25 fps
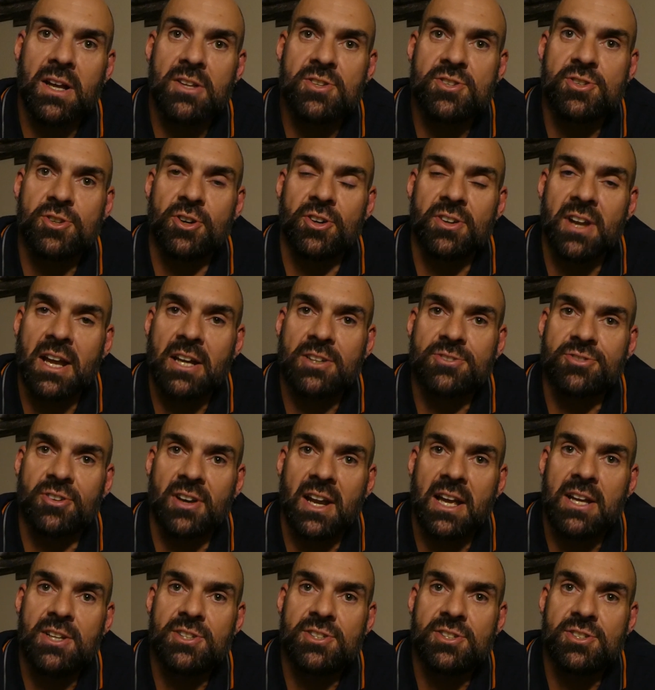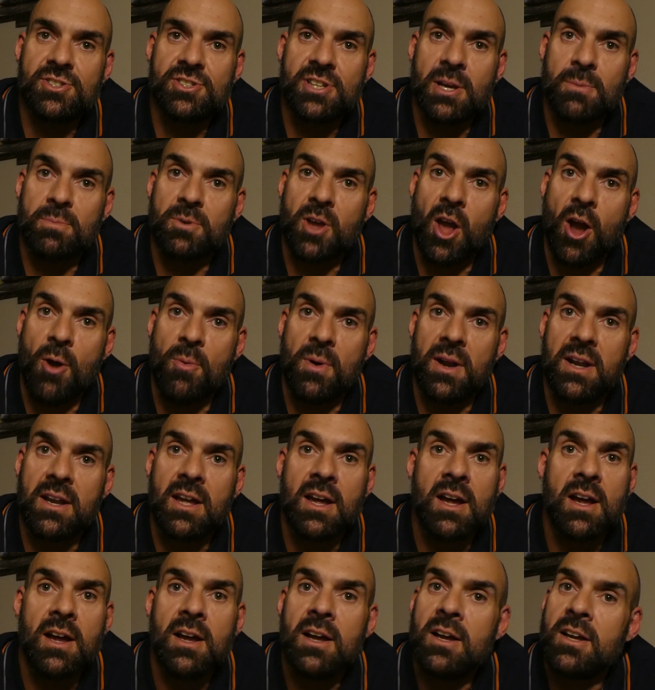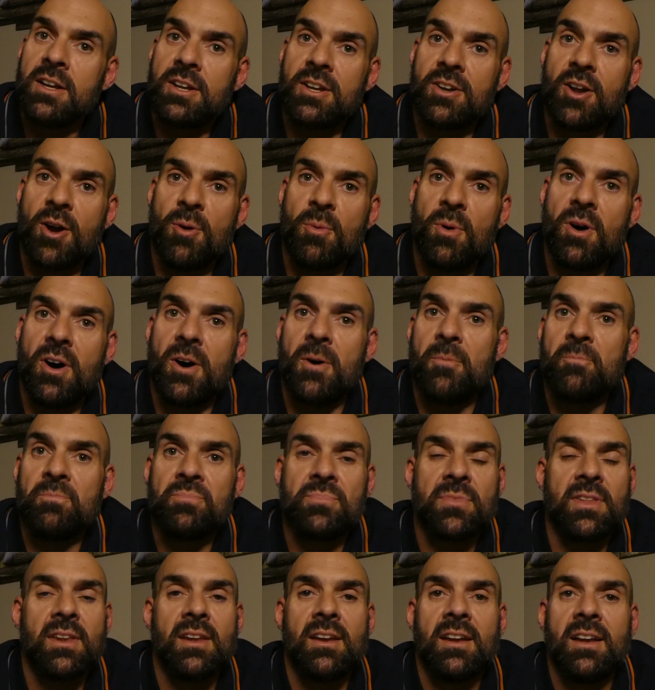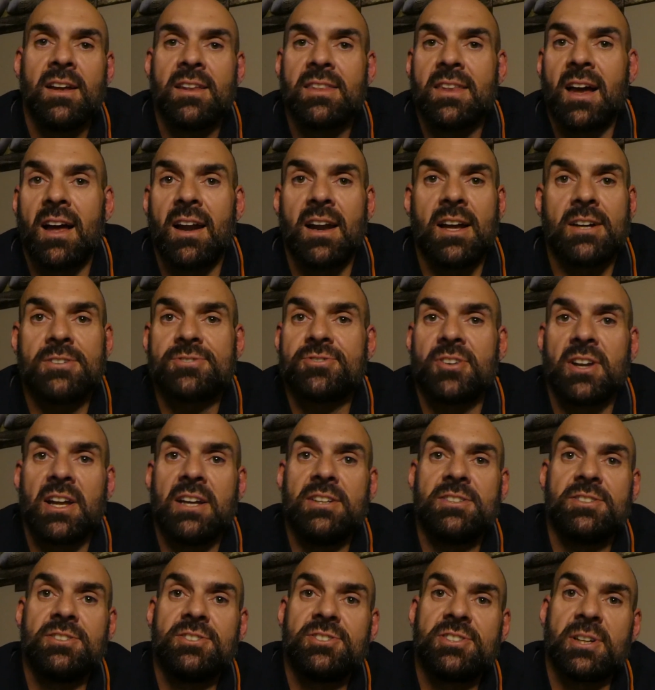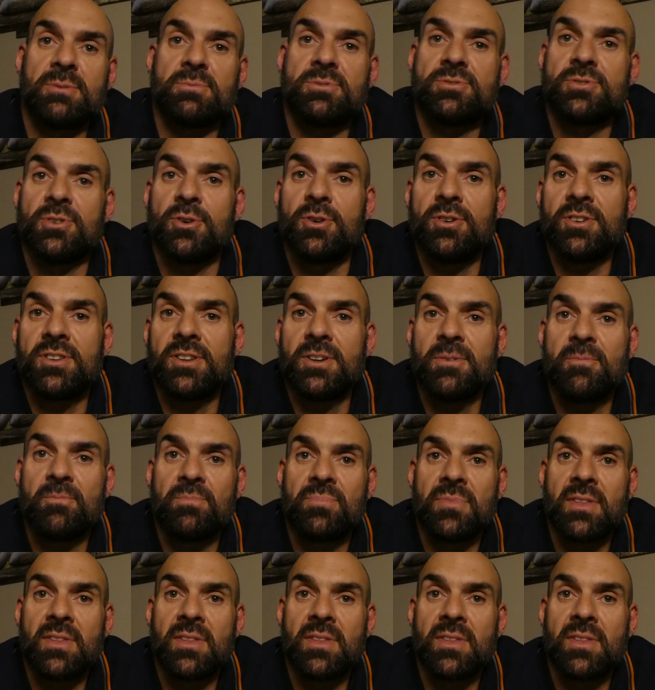into your next relationship going, you know what, that last relationship sucked.